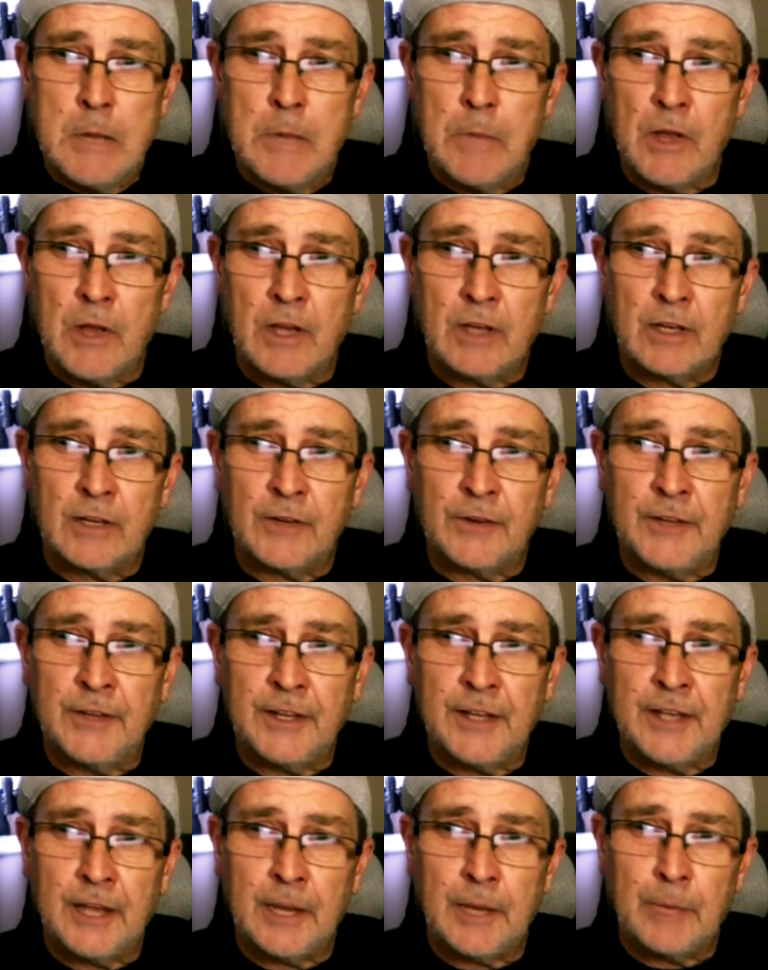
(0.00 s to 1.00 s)
But I
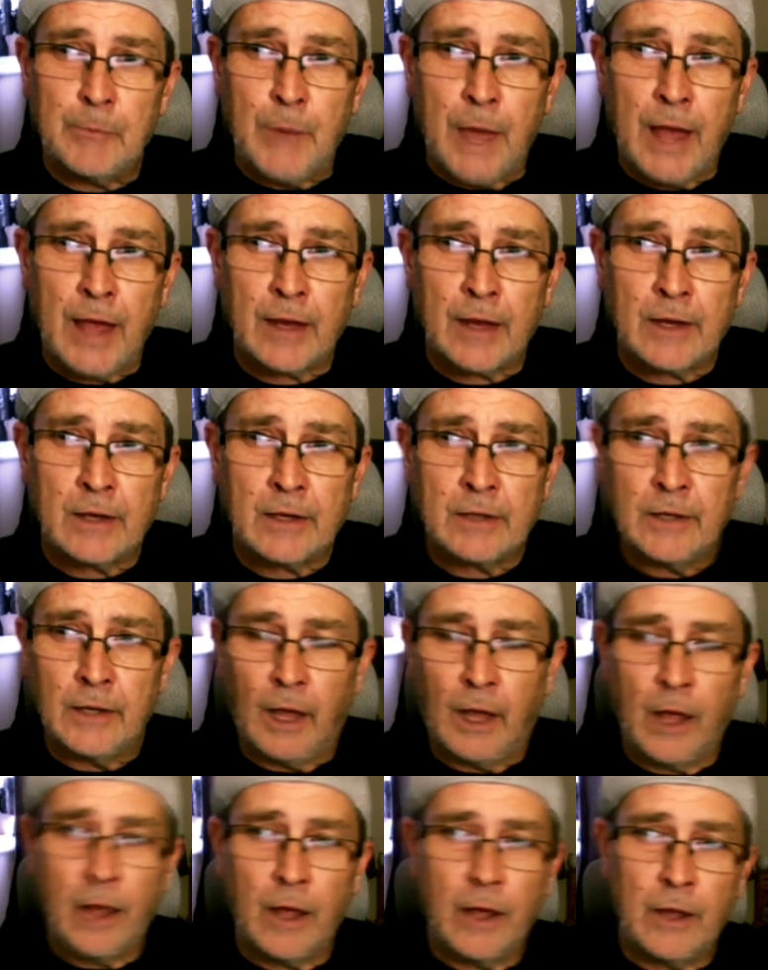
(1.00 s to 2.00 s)
did get it back.
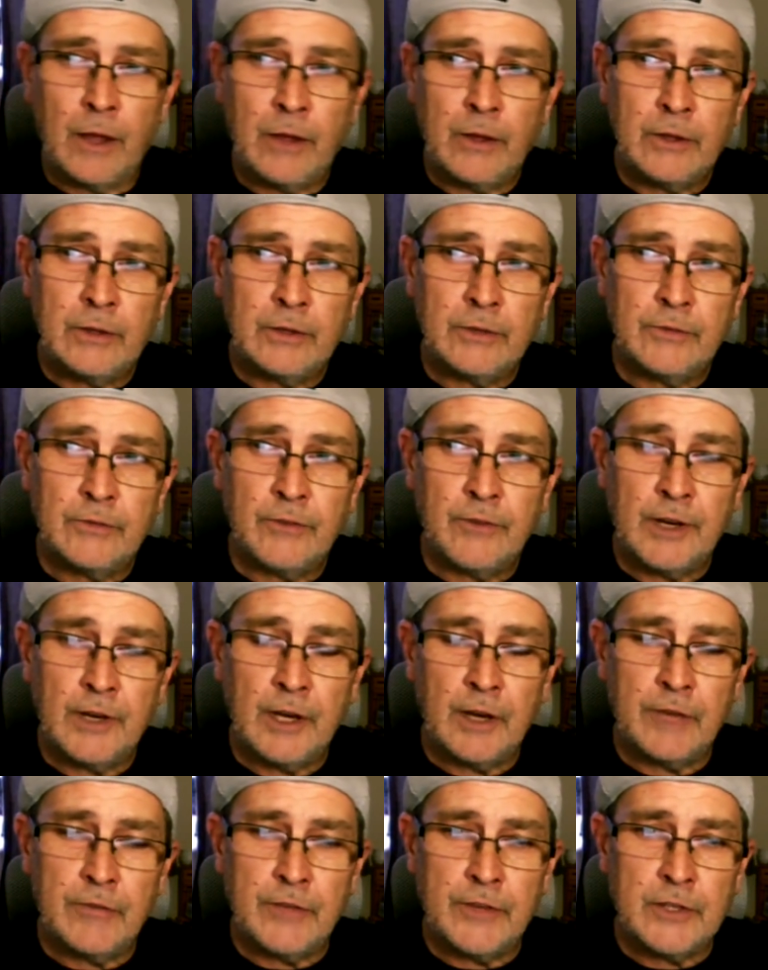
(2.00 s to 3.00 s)
Uh, funny
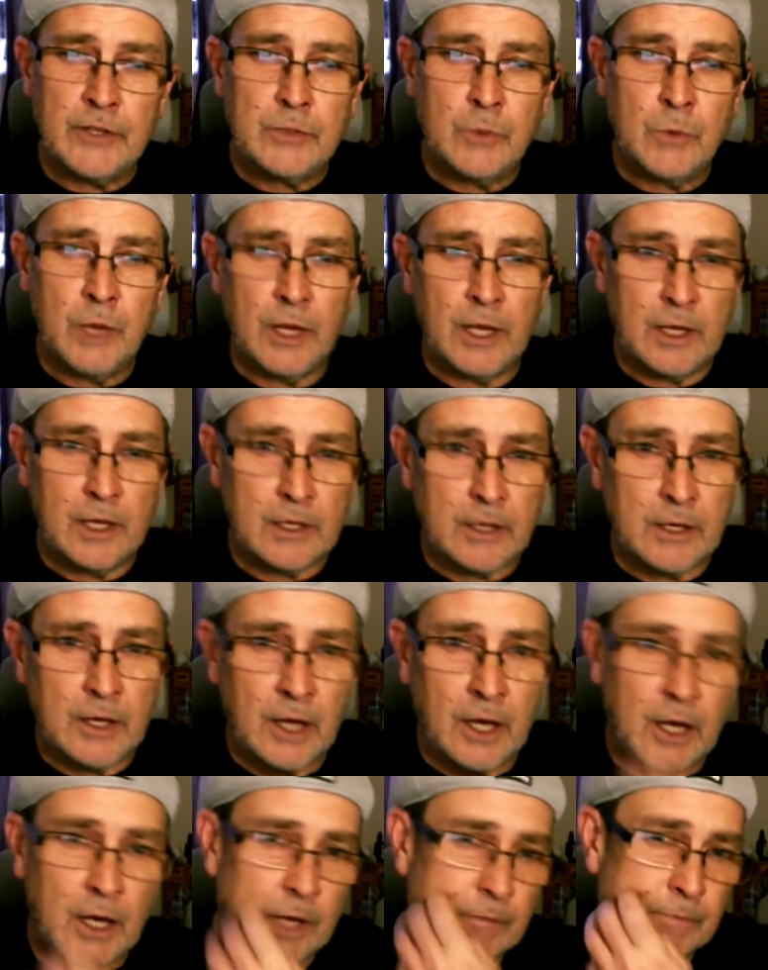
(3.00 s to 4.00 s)
enough, this week
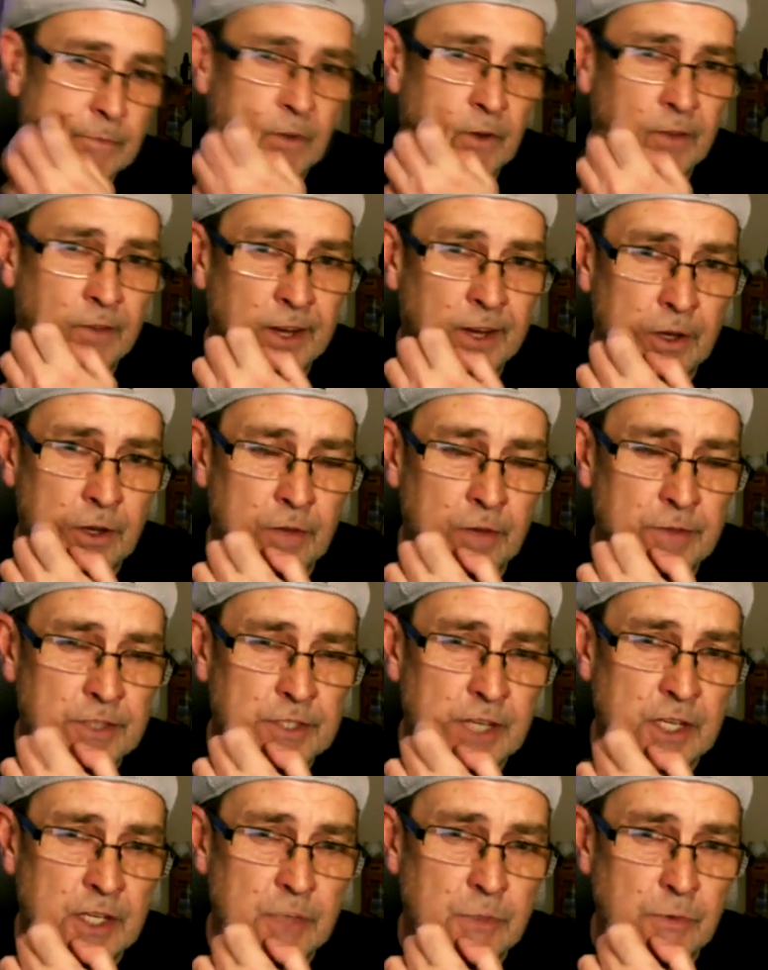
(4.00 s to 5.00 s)
uh, I, I've had a
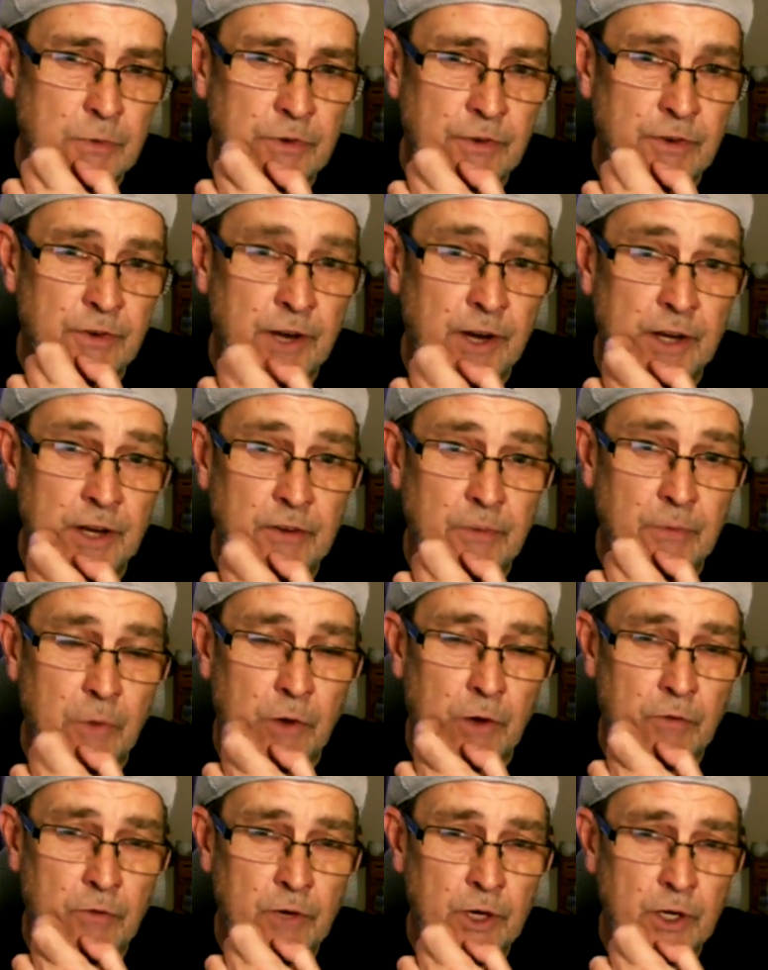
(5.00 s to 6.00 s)
conversation with a friend of
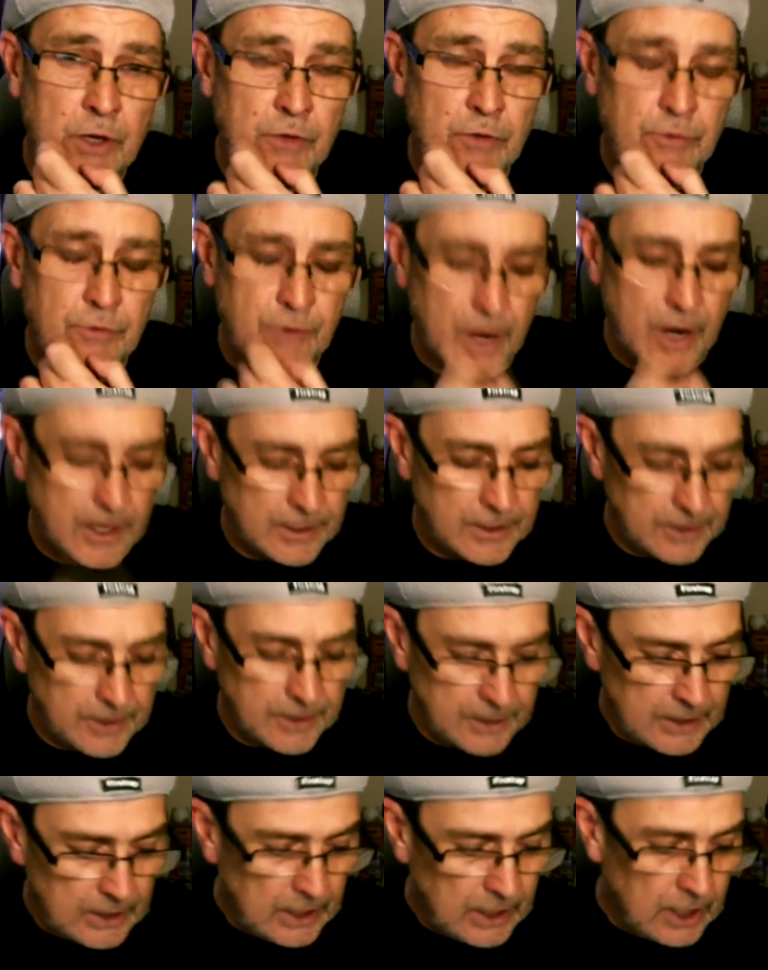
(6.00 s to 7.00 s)
mine, a really good friend,
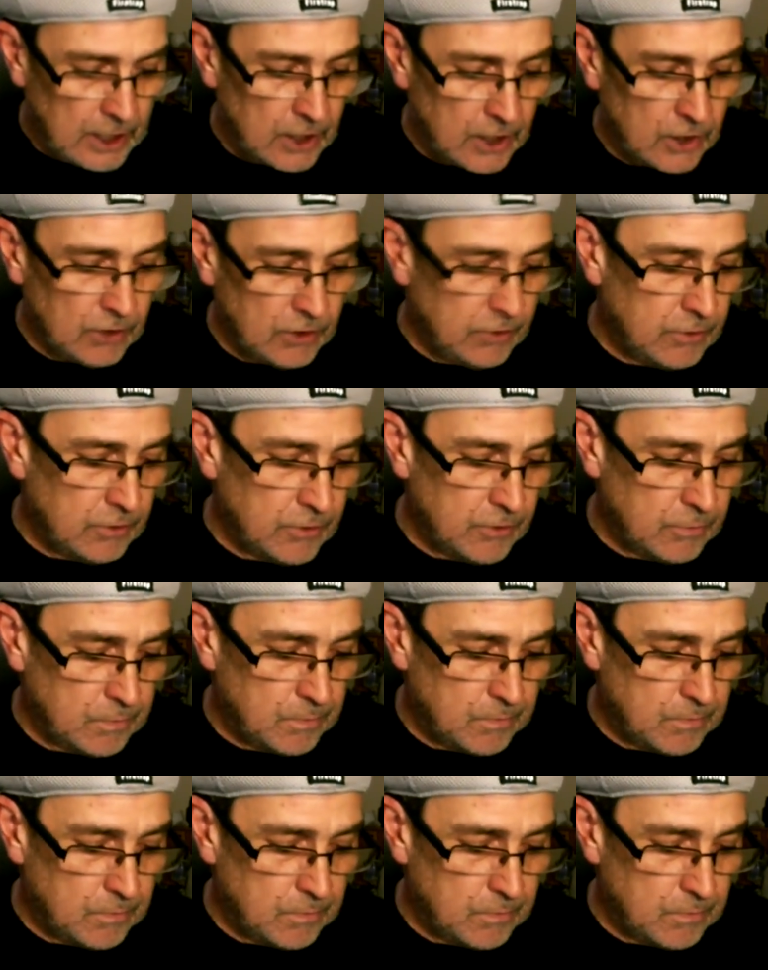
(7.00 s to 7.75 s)
who